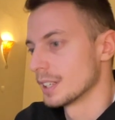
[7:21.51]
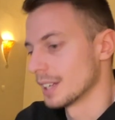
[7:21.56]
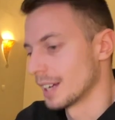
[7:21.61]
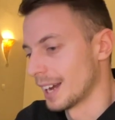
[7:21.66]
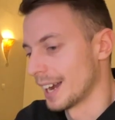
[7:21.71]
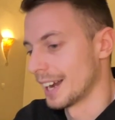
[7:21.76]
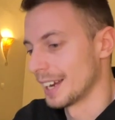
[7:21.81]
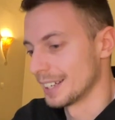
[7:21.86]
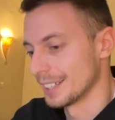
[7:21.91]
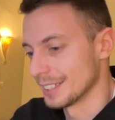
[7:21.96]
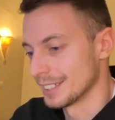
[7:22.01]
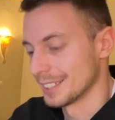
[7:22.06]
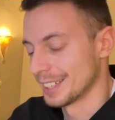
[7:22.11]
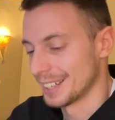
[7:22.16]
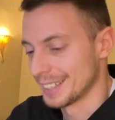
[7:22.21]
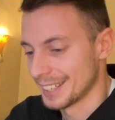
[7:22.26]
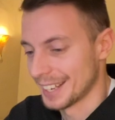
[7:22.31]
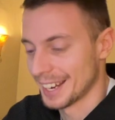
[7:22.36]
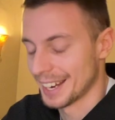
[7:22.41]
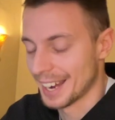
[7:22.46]

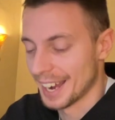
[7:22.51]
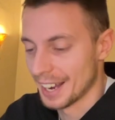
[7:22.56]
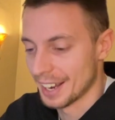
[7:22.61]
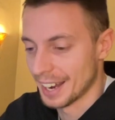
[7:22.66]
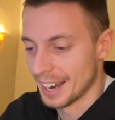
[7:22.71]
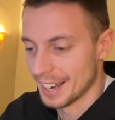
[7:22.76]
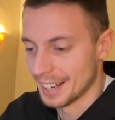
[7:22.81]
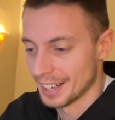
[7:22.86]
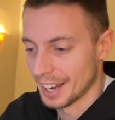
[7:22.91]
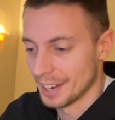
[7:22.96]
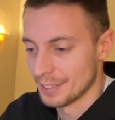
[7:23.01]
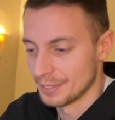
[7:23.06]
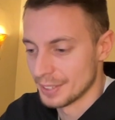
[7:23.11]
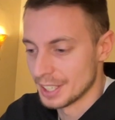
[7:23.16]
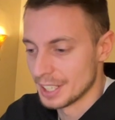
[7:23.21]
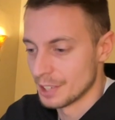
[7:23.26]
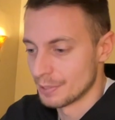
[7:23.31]
I really